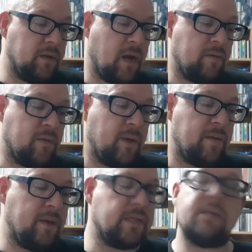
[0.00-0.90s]
No, the
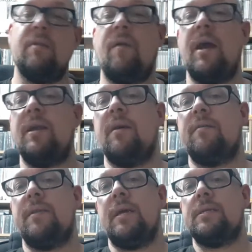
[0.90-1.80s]
BBC Radio
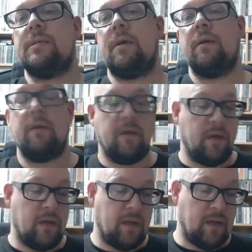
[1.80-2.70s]
Theatre.
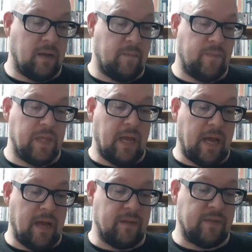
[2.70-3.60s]
Um,
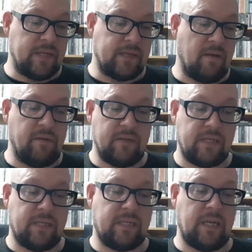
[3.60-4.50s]
and there's only
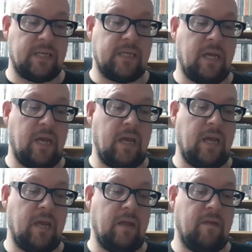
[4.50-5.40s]

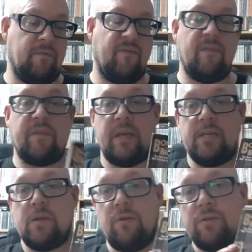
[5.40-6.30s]
16, 15
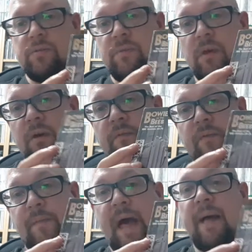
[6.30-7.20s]
songs
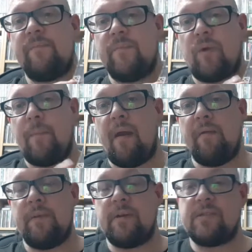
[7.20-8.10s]
from that
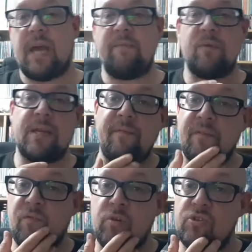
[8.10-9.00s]
primarily because David was
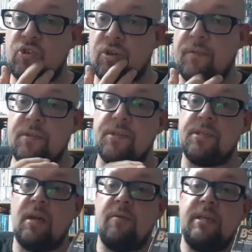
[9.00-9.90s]
having voice troubles and
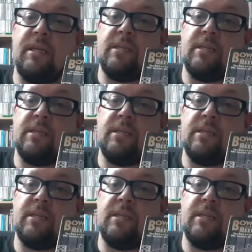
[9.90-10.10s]
so he didn't